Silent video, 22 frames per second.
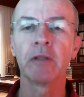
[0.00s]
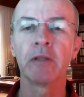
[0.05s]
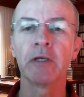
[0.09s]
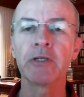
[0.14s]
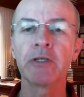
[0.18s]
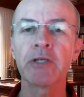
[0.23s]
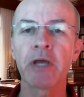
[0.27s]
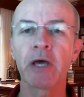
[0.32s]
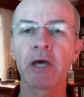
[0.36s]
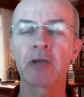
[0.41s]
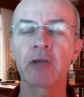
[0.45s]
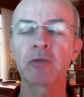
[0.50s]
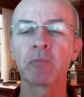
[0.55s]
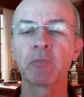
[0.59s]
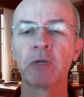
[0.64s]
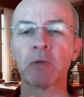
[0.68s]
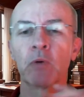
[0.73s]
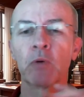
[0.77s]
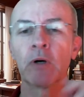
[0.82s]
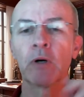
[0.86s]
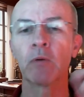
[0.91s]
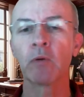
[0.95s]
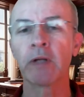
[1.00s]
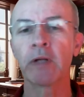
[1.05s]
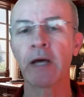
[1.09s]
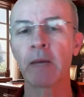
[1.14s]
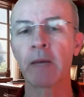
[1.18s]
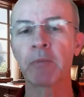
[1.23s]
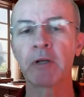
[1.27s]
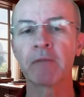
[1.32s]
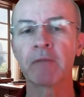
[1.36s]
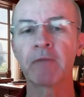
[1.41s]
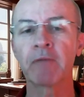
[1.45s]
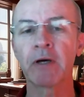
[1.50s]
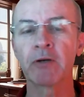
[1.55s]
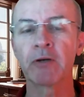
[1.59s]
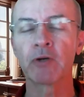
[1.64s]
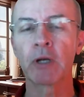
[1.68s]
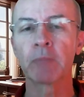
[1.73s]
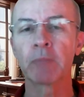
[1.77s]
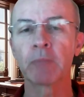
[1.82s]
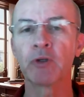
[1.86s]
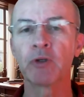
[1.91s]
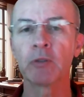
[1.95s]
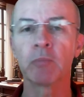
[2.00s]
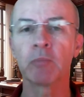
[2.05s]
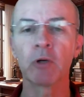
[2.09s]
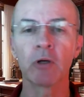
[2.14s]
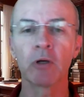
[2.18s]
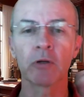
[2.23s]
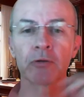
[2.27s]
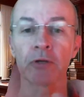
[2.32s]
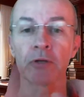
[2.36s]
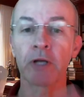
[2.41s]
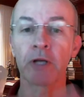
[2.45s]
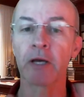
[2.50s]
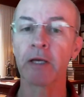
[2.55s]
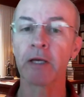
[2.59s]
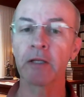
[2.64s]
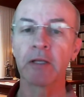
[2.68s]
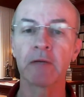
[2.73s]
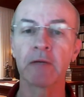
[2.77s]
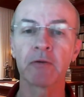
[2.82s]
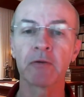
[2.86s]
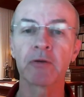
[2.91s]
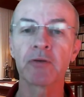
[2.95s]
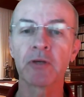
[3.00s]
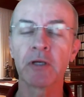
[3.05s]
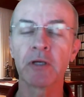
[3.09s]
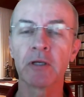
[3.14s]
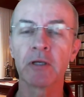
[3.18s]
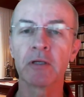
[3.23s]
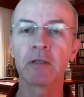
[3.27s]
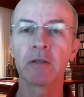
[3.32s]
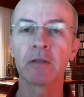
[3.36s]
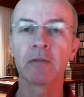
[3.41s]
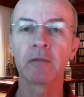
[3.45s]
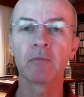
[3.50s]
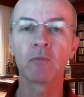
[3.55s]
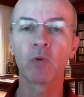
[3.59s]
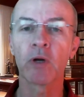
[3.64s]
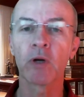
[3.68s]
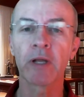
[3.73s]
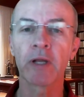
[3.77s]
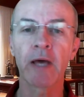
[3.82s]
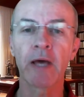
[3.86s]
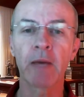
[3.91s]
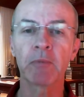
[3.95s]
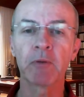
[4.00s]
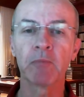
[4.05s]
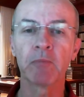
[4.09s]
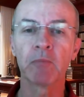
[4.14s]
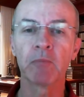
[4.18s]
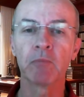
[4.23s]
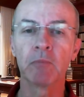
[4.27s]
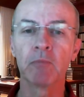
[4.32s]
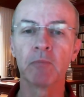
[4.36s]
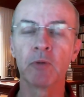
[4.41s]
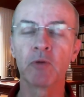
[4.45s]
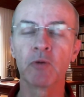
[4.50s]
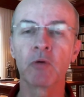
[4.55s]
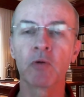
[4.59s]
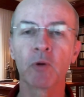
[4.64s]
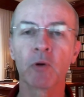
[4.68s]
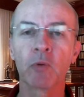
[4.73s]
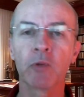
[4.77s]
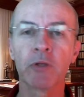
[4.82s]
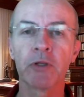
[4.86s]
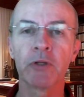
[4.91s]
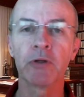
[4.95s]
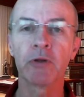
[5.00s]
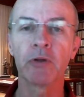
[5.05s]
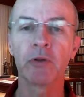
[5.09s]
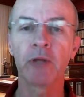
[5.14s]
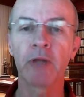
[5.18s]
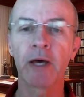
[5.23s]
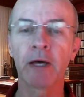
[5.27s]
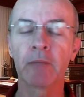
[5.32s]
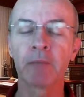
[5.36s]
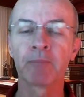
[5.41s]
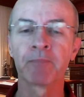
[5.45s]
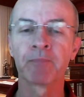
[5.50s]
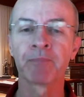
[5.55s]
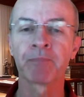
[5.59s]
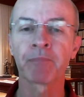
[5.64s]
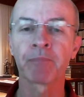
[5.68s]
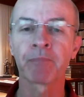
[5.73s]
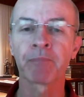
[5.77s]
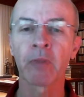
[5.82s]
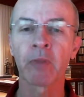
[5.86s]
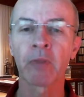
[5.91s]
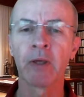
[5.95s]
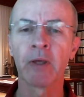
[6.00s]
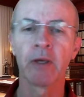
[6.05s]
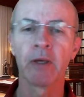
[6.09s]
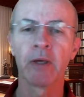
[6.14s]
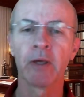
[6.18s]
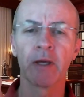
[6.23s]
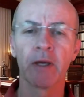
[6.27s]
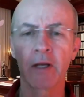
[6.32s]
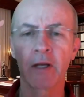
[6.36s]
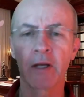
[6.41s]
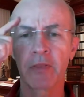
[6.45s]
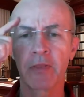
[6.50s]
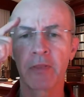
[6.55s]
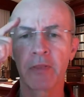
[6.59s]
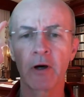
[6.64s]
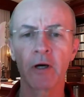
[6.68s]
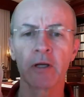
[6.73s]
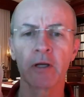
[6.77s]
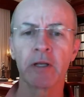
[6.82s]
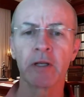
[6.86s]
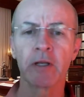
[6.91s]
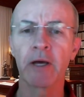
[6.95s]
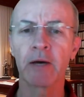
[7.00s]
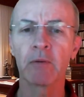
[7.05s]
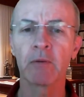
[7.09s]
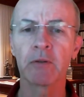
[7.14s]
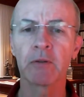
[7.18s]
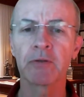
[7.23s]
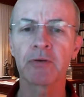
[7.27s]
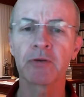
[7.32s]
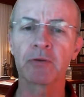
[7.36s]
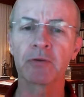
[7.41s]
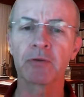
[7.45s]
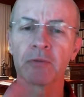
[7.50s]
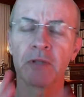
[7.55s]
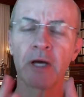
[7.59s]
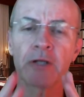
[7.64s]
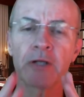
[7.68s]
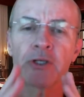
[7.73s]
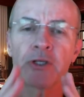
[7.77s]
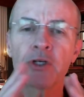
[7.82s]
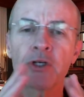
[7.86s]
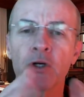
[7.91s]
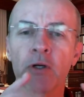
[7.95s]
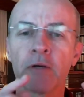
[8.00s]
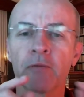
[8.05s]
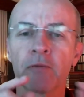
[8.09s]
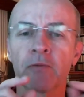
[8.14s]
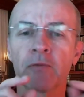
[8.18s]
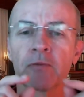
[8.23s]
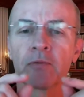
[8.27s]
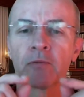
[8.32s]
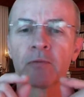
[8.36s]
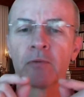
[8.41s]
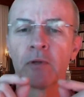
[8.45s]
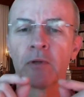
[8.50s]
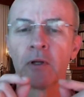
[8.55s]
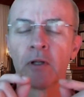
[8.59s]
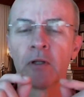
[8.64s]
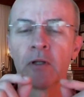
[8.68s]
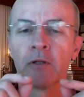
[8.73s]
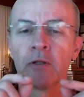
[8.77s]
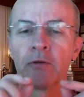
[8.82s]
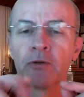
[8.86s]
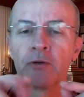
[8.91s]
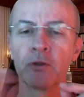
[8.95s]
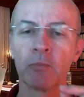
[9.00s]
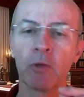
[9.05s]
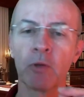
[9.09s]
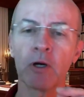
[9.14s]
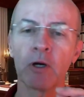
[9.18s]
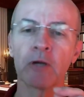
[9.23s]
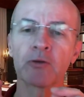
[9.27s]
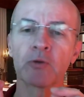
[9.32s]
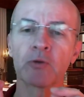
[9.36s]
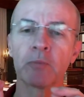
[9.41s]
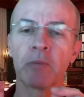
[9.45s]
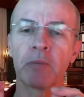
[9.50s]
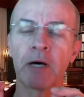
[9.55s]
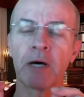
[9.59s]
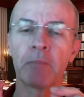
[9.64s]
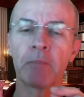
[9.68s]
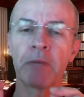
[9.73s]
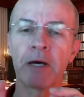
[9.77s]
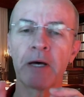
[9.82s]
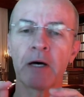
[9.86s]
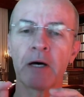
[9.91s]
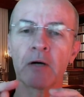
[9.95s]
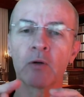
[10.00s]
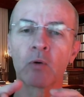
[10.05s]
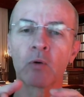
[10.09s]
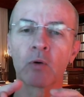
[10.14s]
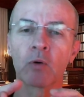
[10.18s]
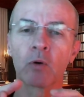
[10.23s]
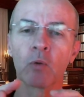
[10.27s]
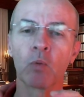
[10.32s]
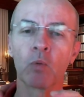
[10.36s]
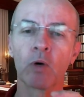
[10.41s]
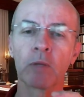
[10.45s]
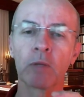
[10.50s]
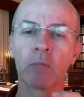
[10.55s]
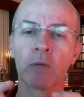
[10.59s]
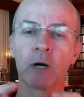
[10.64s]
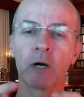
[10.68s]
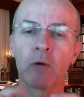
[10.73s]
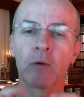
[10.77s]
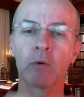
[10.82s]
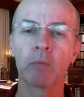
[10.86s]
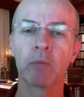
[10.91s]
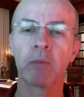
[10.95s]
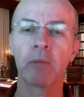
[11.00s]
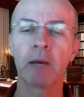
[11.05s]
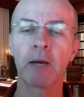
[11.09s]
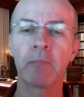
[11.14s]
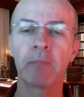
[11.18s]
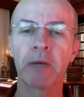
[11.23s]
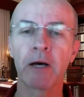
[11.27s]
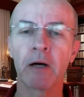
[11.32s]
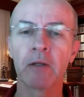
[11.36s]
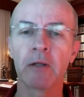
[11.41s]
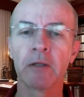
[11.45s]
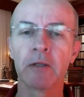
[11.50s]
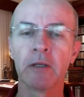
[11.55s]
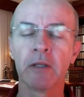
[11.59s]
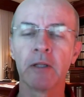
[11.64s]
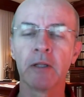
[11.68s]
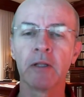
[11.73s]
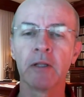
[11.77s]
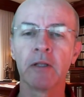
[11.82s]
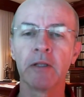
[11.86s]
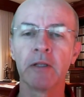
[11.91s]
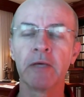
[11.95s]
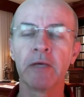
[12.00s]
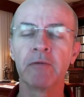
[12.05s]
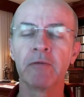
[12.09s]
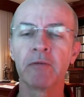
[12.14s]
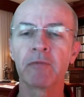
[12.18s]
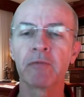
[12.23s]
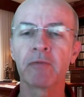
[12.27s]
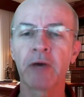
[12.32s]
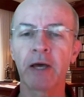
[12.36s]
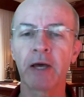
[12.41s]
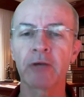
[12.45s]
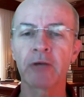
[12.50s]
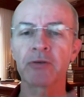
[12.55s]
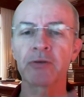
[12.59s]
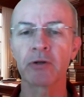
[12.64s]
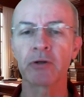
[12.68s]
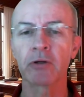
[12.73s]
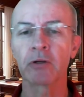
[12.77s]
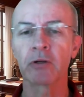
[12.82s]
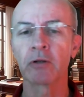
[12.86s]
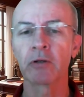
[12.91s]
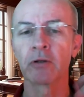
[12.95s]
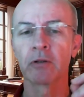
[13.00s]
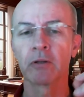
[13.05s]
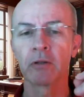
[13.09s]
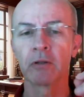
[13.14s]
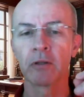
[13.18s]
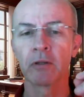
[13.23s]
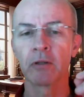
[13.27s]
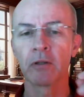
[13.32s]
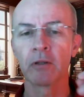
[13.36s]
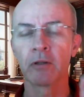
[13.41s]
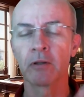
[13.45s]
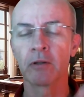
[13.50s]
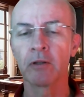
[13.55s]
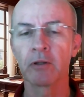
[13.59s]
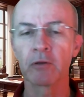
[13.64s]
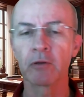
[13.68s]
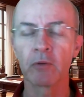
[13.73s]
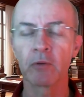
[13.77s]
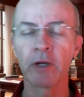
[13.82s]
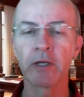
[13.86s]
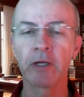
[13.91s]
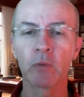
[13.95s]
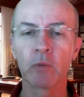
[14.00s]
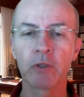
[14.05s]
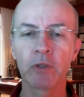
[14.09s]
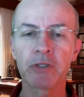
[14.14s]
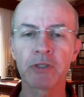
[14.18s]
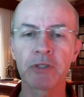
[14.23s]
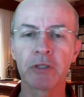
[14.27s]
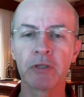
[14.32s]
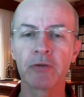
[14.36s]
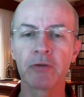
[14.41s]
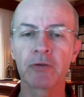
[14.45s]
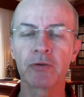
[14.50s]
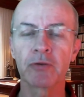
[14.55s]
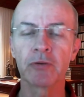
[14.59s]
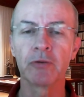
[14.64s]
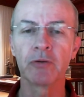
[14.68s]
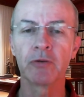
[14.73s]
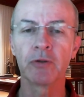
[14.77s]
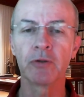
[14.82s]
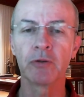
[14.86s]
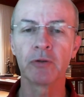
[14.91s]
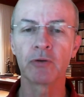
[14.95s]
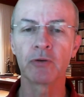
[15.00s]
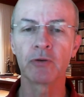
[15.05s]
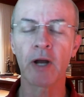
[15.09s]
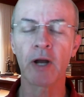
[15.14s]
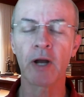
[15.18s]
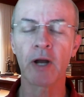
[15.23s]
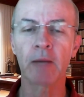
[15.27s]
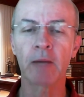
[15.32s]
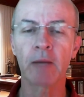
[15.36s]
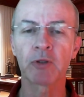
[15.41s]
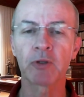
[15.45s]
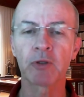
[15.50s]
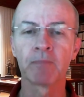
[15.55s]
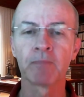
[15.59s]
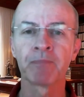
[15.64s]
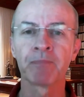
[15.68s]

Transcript: Then she asked me, what will happen if I drop two balls? And I had never seen what happened before when you do that. And I thought, and I was not sure if two balls would pop out or one ball would pop out even faster than the rate at which these two dropped.